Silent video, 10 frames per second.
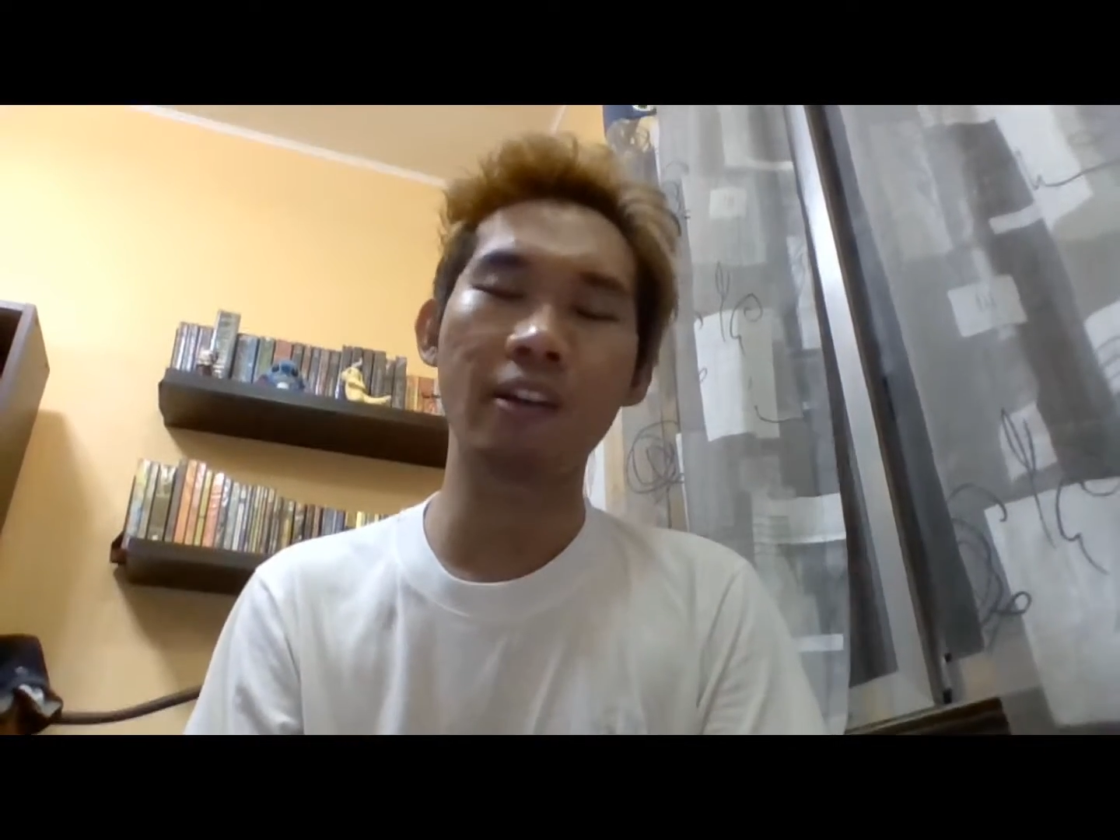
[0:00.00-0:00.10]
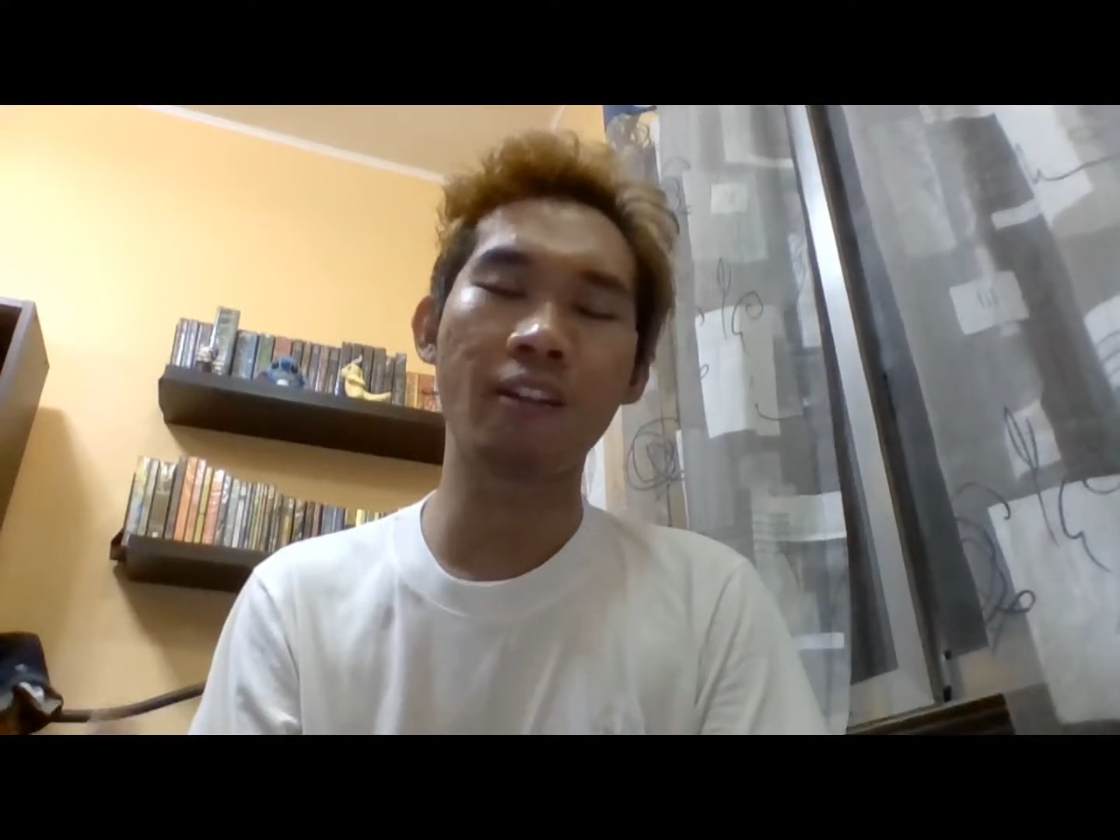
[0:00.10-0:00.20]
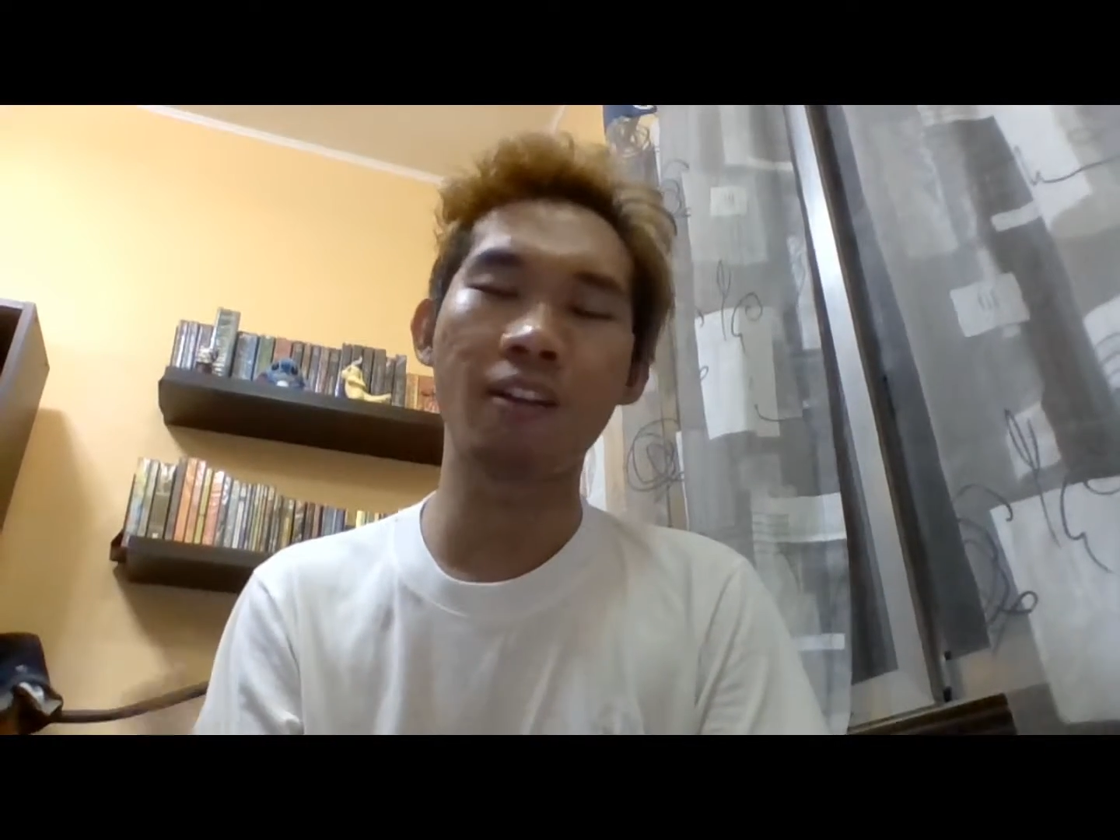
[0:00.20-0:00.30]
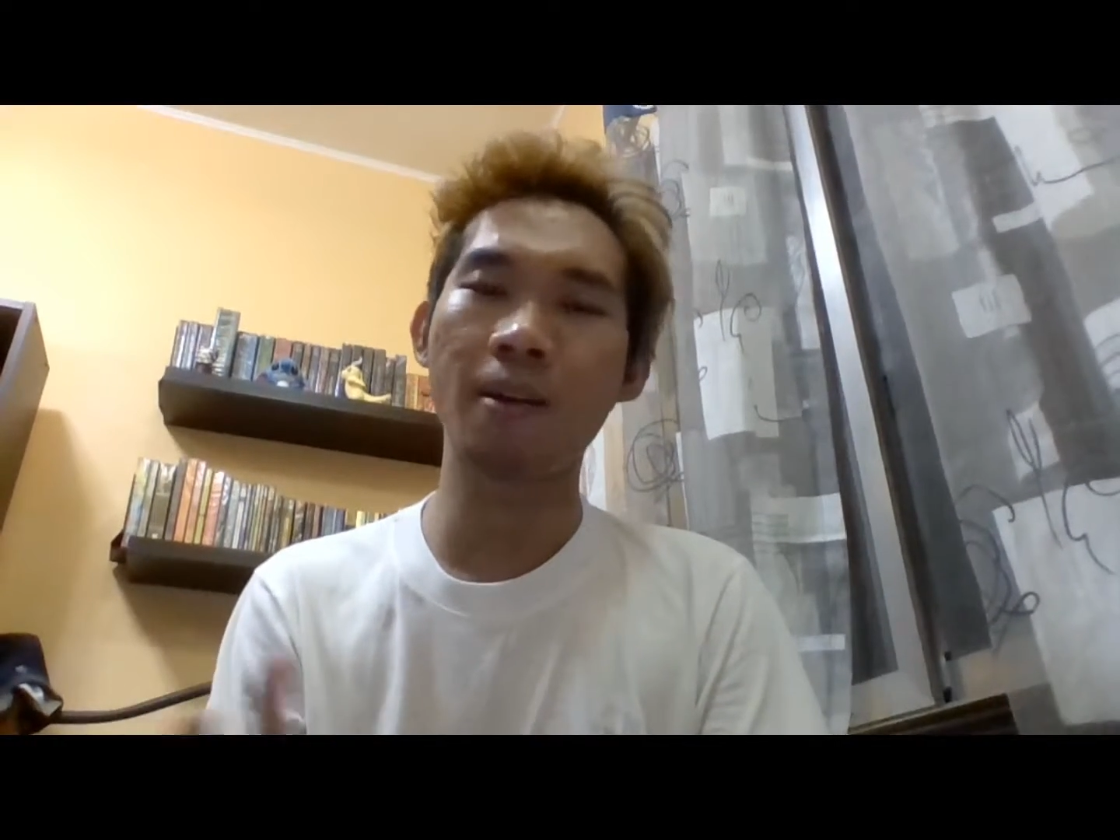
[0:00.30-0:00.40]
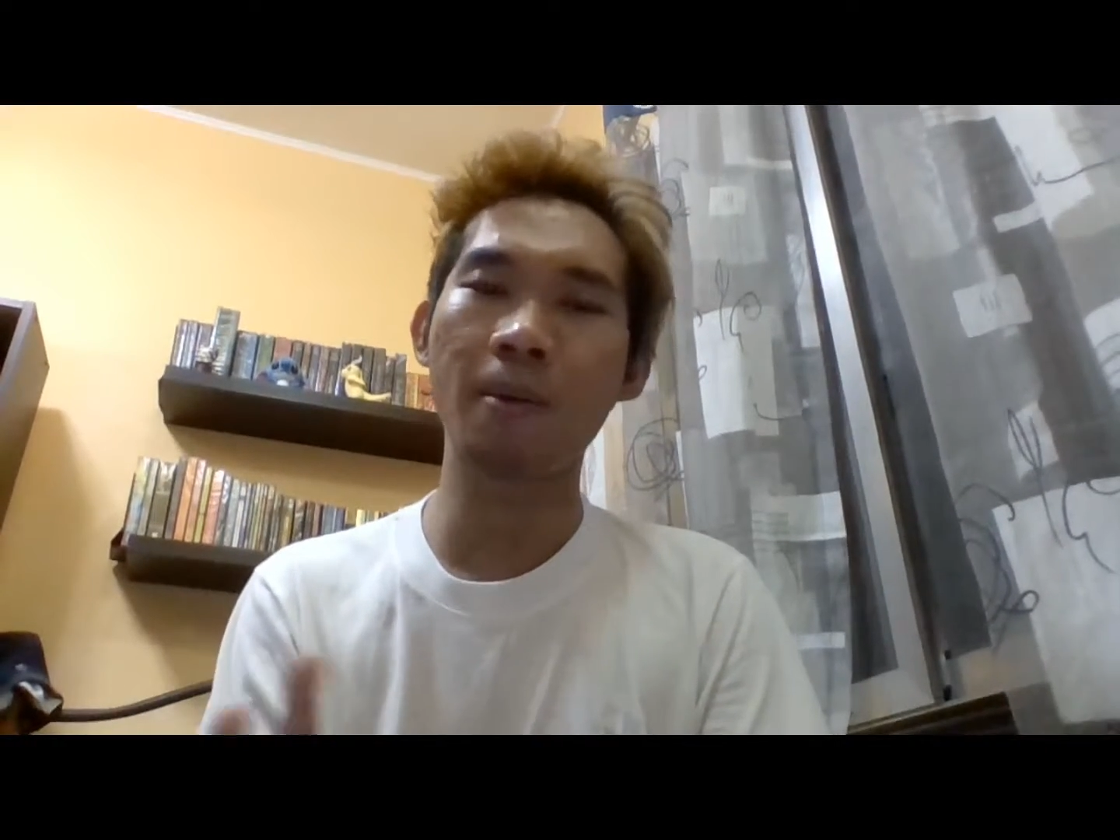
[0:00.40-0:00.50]

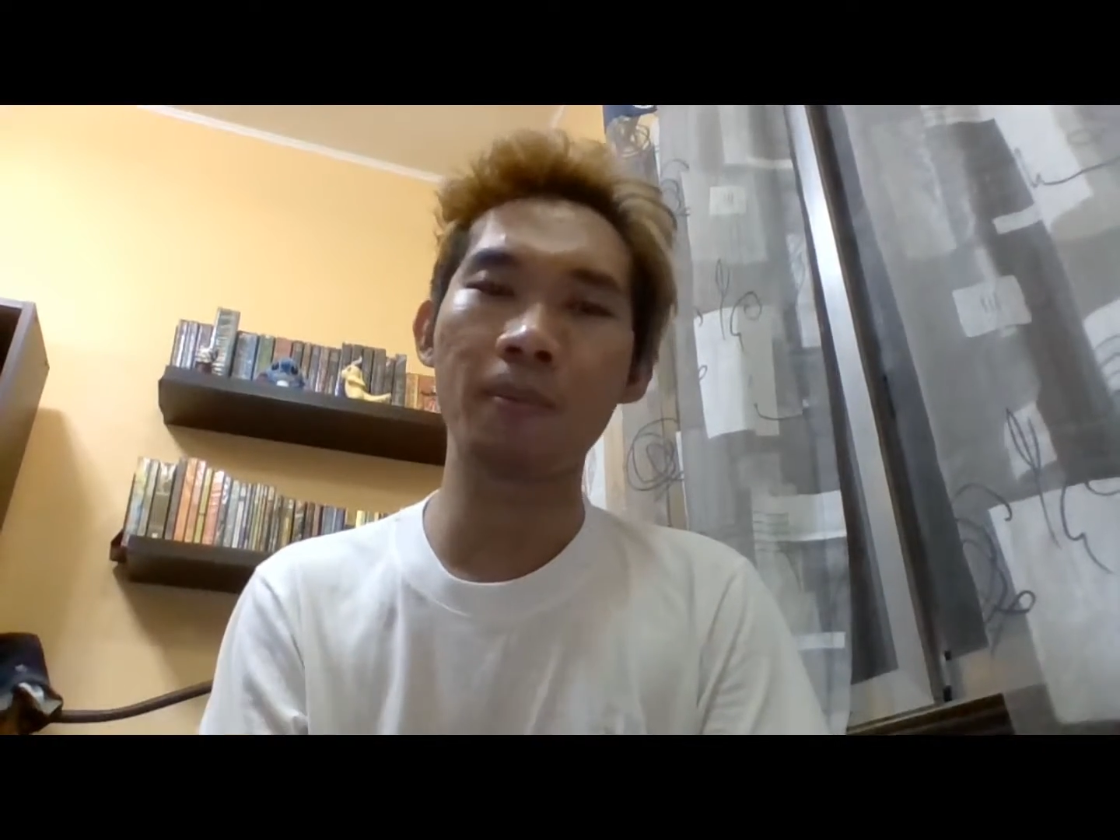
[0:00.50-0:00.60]
on